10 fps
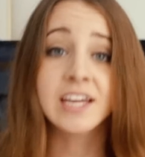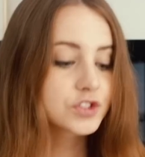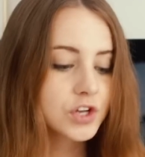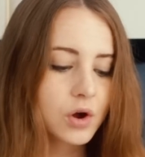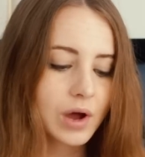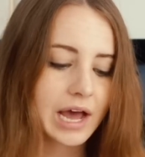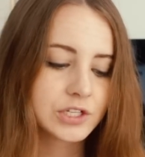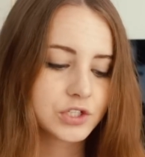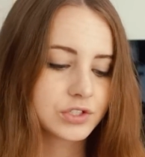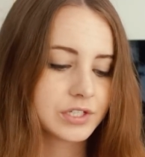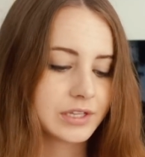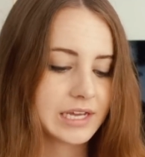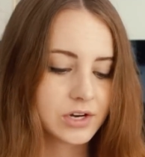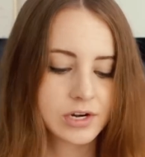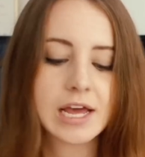So I took to the
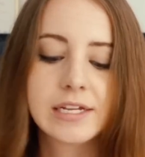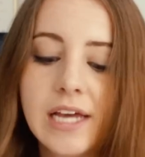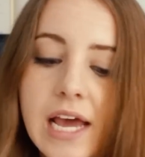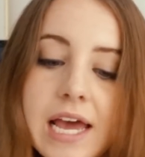internet